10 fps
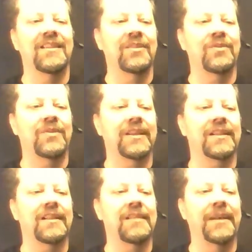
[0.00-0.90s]
We'll get the
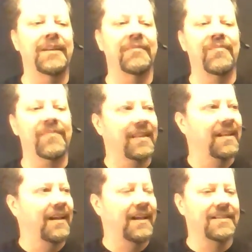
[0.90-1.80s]
limit
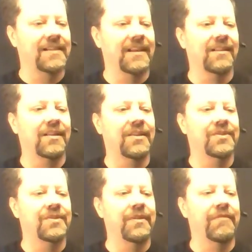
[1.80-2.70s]
as L goes
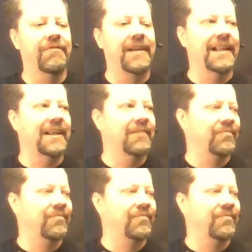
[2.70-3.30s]
to infinity,